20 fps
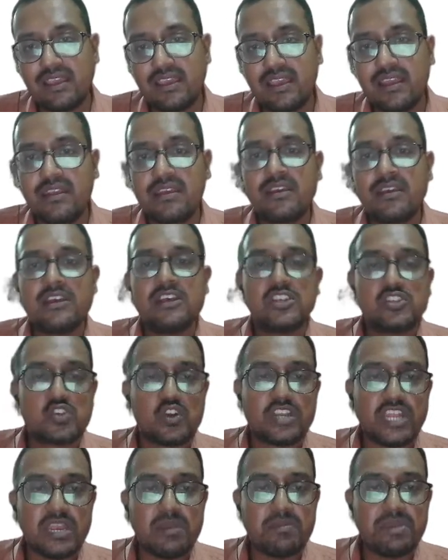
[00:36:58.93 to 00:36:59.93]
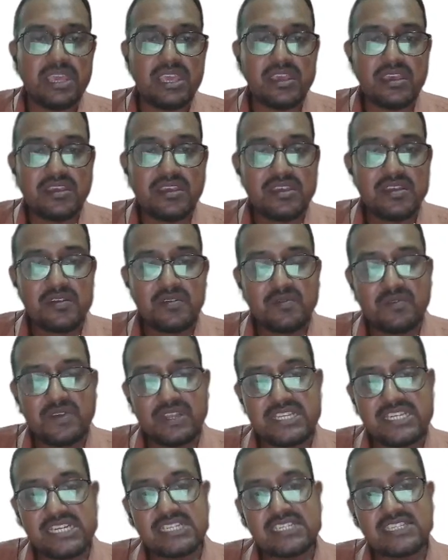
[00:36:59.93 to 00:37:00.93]
Clear? So tell me
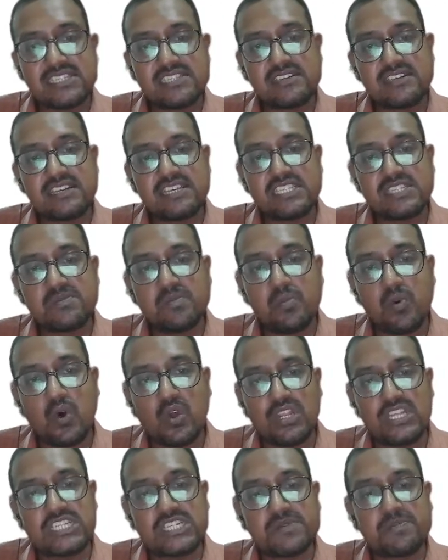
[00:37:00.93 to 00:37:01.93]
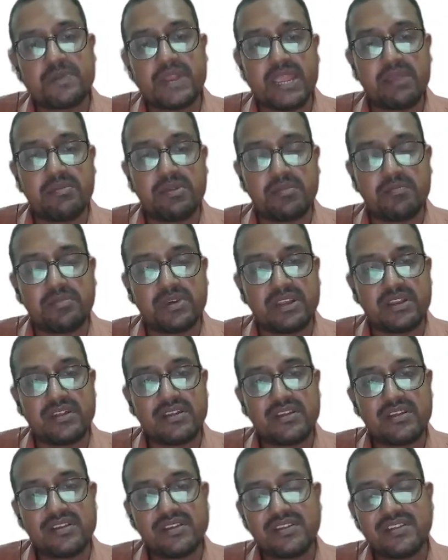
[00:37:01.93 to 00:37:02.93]
which is smallest prime number?
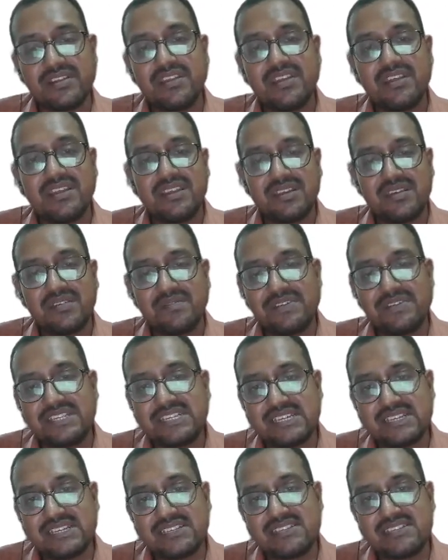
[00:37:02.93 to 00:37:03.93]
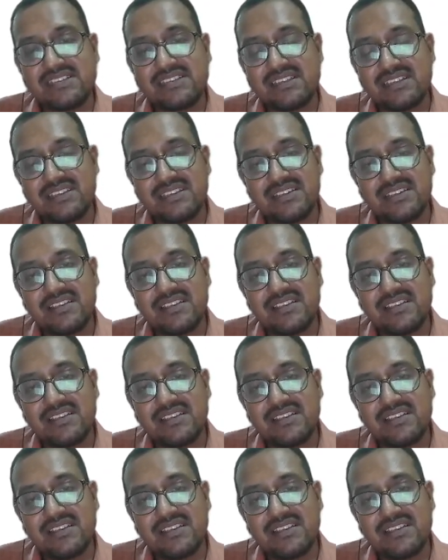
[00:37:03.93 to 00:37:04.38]
Which is